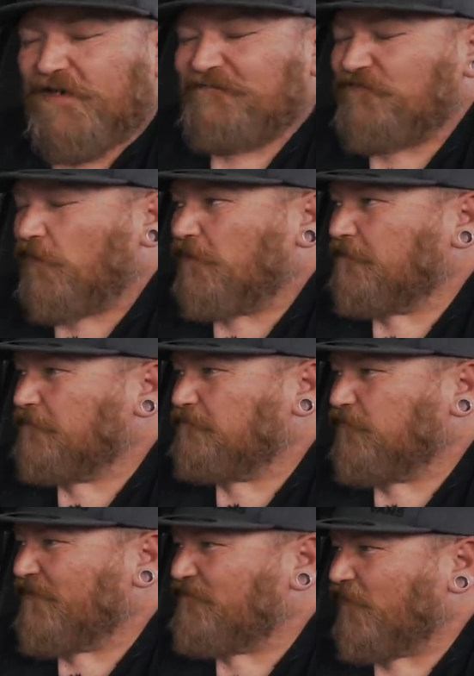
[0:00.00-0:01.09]
Brain fart.
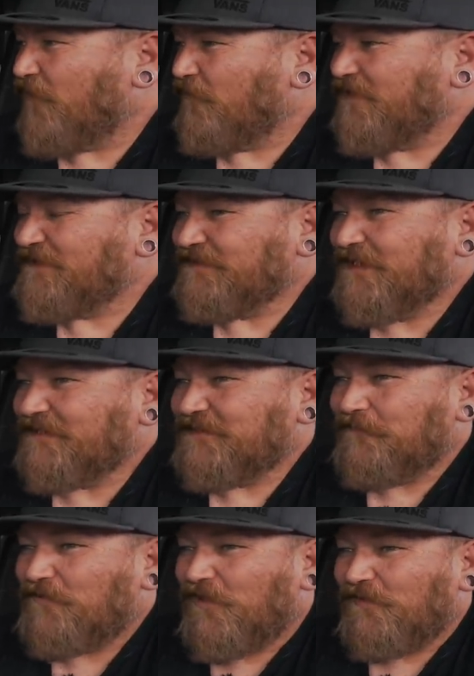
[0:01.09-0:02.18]
Brain fart. What is that
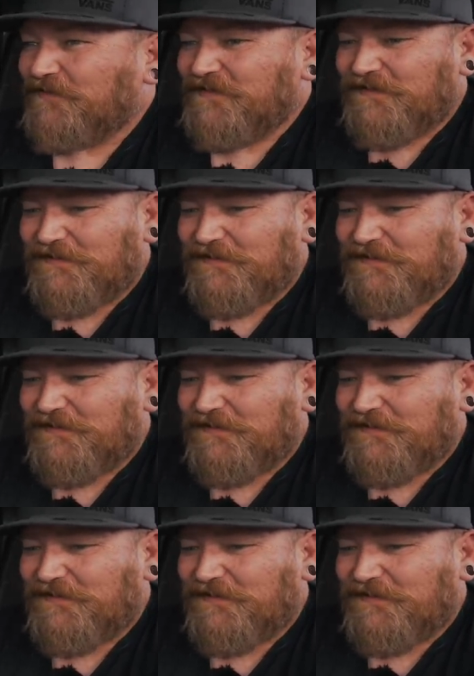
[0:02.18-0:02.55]
stuff called?